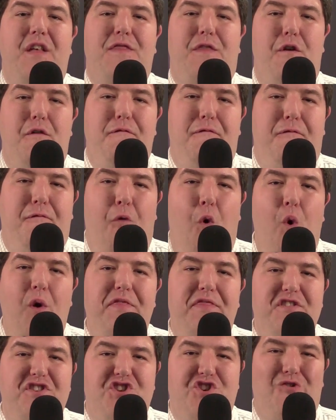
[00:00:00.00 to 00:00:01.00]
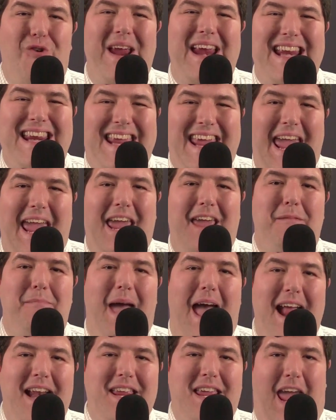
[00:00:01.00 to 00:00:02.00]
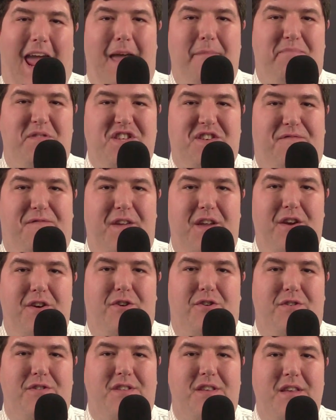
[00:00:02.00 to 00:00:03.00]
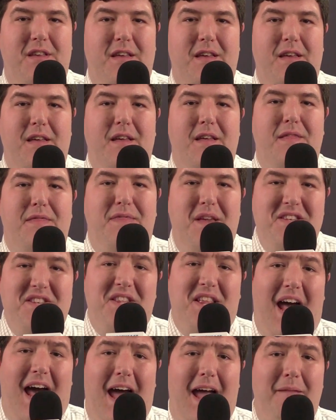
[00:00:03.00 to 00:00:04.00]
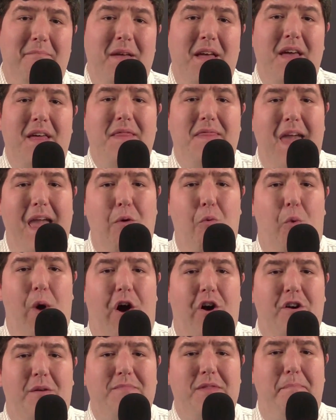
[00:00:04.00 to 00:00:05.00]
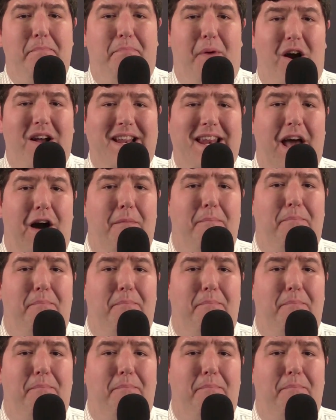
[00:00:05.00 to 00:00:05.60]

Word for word: their 4th straight game at Campus Field. This time, they welcome the Bucknell